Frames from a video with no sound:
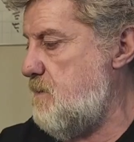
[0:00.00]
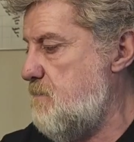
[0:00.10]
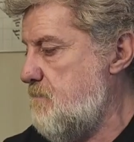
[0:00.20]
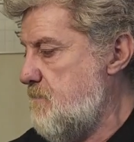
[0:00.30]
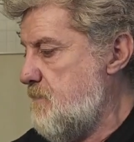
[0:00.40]

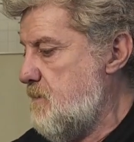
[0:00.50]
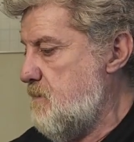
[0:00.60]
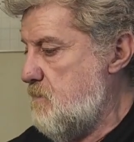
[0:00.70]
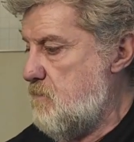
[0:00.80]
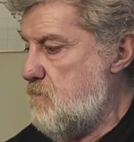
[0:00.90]
there,
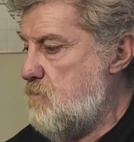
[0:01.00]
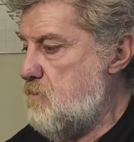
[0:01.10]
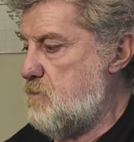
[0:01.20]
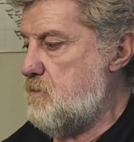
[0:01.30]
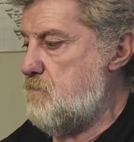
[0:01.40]

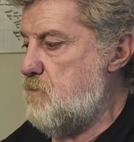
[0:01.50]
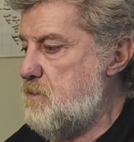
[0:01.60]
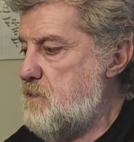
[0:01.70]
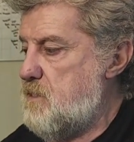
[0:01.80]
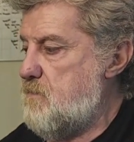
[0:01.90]
oh, it's got some
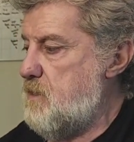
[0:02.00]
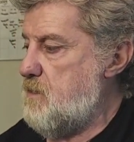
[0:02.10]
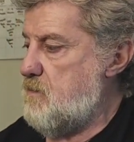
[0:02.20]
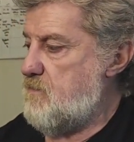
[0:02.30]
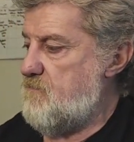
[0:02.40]
nice heat
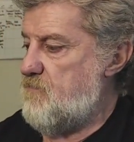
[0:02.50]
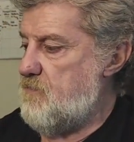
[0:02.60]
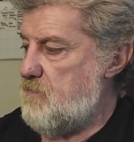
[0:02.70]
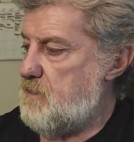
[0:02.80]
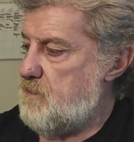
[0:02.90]
coming out. I can
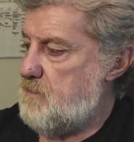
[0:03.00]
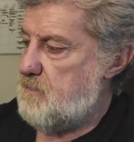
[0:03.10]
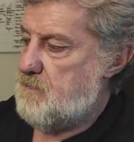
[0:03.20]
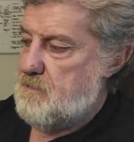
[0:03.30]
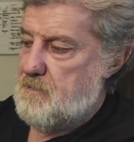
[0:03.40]
feel
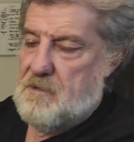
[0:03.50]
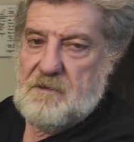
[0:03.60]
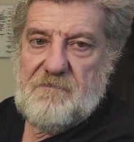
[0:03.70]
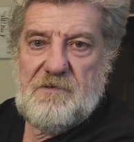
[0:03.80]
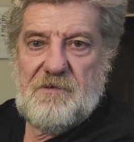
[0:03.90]

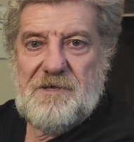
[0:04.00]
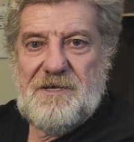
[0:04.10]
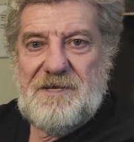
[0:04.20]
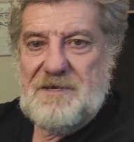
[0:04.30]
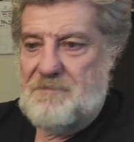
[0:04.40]

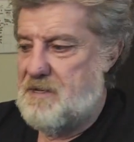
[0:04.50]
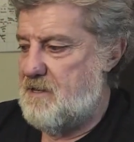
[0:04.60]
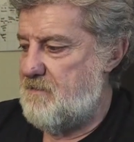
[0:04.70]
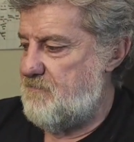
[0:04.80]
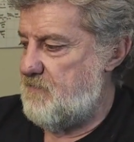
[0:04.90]
the heat
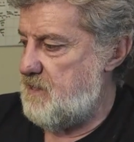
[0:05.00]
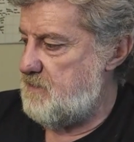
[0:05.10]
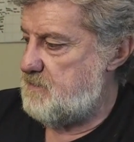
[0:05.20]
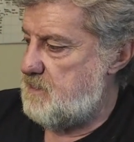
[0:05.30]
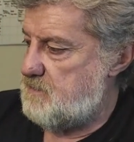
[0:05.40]
coming out of the
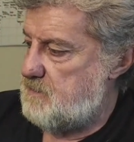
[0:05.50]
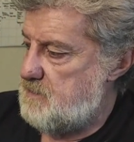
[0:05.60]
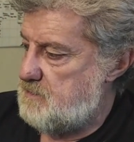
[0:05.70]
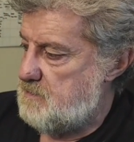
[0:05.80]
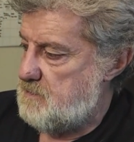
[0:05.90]
fans as
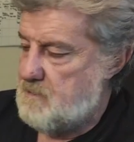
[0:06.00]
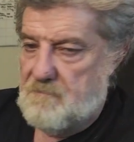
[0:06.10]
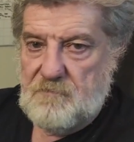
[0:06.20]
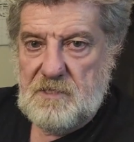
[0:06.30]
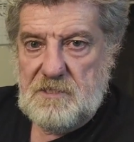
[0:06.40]
it is.
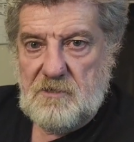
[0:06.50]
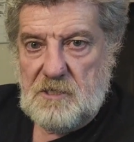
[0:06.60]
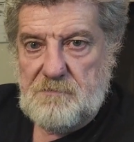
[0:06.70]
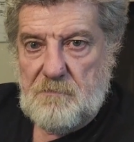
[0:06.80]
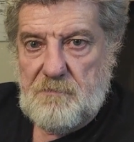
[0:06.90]
But these
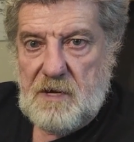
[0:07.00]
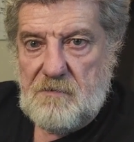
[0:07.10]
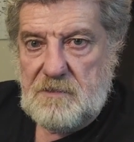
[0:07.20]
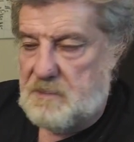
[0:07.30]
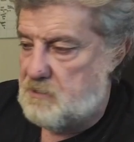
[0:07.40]
nice ball
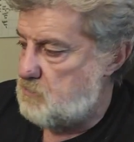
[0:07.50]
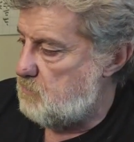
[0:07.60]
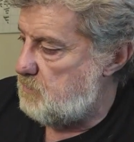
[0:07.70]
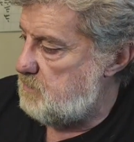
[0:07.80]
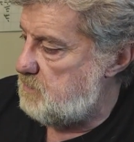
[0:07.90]
bearings make
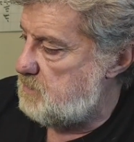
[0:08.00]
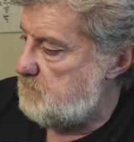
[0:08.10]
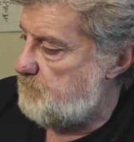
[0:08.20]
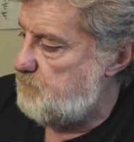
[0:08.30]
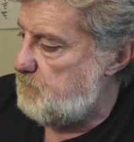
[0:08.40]
sure that
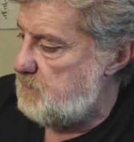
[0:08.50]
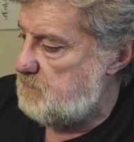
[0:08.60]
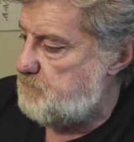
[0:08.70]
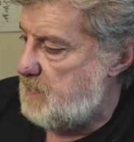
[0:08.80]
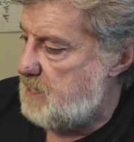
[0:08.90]

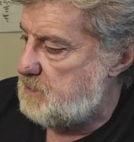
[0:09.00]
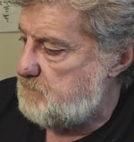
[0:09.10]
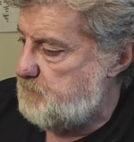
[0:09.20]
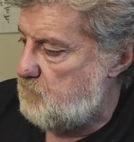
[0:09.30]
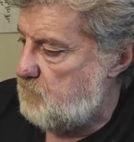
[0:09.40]
these
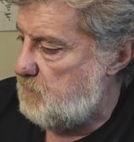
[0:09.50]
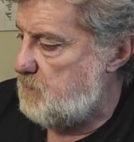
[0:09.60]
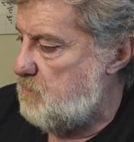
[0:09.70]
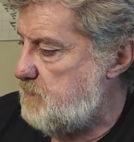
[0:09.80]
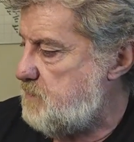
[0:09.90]
bars spin
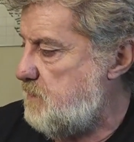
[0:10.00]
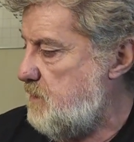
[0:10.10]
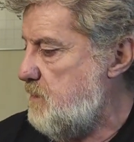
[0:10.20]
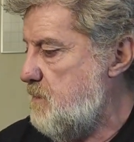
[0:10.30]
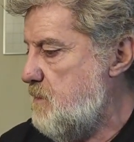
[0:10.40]
really
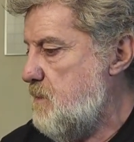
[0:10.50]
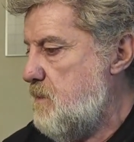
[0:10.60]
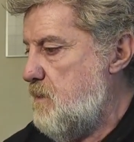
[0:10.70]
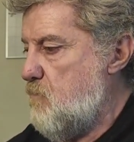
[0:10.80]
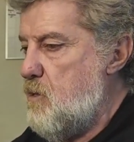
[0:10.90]
nicely.
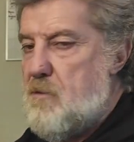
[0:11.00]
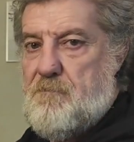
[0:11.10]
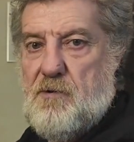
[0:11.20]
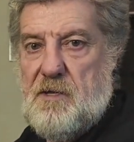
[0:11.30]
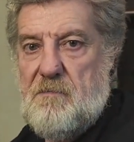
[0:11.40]
And when
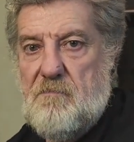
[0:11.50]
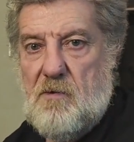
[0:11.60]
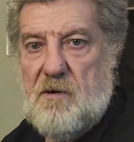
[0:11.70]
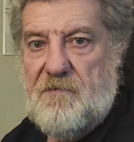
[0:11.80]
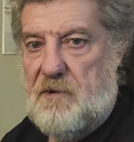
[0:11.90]
I'm putting
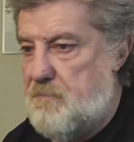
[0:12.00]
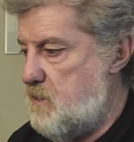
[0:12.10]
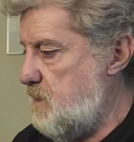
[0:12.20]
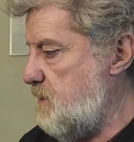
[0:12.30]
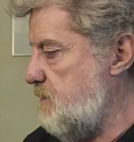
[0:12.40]
my
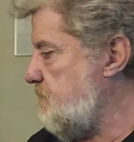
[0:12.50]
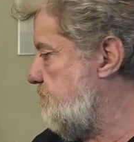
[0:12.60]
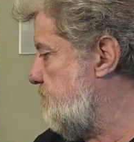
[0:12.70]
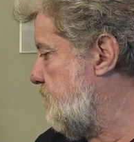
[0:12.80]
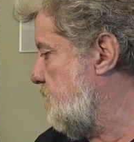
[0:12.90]
filament
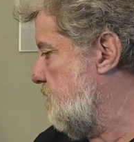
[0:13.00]
in,